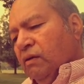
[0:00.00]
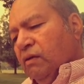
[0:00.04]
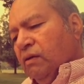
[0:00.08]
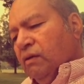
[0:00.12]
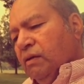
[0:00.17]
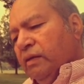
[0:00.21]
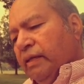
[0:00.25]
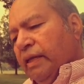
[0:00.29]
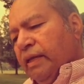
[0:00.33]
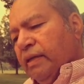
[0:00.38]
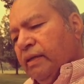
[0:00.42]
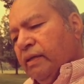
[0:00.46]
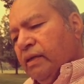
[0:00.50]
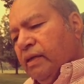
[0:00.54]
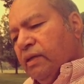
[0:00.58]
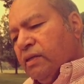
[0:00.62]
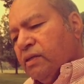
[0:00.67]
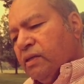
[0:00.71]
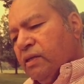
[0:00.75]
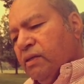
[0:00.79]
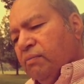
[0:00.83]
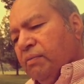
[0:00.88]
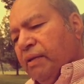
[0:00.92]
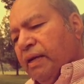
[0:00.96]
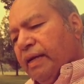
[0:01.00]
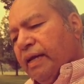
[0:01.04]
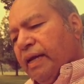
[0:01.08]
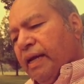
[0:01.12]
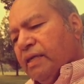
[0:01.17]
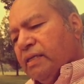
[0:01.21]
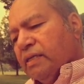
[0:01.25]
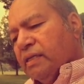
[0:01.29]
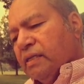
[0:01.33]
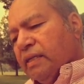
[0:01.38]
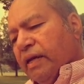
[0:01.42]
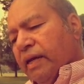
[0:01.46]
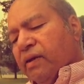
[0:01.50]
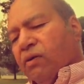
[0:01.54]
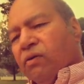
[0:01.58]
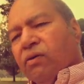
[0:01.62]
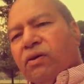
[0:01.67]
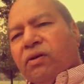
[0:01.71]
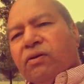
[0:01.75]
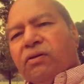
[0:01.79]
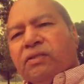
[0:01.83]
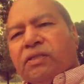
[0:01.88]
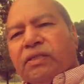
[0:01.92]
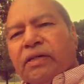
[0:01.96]
then there are certain medications like
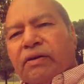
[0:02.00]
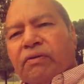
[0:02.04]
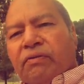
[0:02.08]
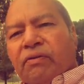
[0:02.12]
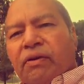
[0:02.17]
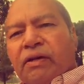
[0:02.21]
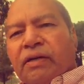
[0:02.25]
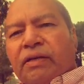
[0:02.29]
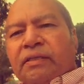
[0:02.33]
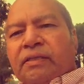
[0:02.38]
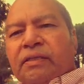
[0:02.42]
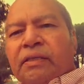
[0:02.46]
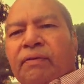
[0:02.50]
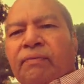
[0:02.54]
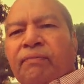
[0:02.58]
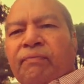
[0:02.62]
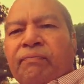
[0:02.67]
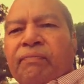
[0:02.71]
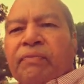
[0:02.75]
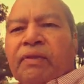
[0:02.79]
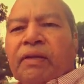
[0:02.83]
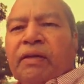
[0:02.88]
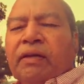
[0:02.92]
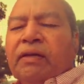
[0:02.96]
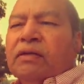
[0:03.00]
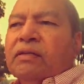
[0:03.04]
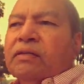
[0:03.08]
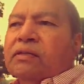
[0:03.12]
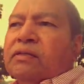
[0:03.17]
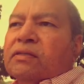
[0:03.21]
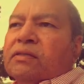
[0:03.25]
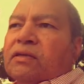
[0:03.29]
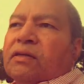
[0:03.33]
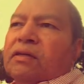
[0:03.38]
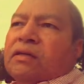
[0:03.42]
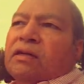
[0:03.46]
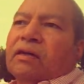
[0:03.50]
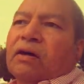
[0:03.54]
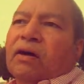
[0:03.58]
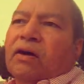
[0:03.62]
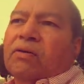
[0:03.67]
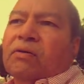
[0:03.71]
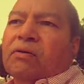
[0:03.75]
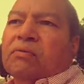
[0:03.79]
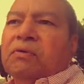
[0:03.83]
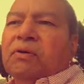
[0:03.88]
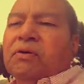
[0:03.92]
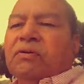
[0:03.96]
corticosteroids, certain
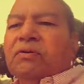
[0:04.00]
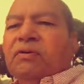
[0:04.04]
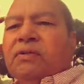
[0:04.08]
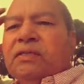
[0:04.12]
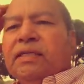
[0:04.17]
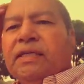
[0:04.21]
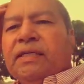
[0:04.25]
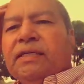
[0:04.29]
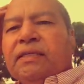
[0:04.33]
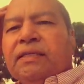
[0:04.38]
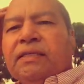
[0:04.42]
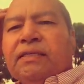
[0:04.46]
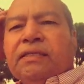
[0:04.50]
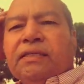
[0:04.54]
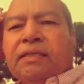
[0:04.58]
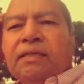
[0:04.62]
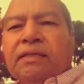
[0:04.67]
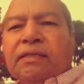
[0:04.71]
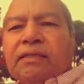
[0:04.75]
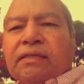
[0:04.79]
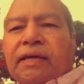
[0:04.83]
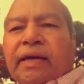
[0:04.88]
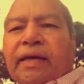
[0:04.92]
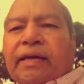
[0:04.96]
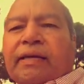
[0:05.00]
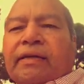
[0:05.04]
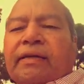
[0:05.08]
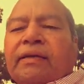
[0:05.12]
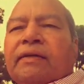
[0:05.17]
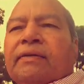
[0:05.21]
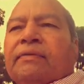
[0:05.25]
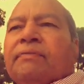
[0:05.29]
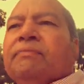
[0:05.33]
autoimmune diseases like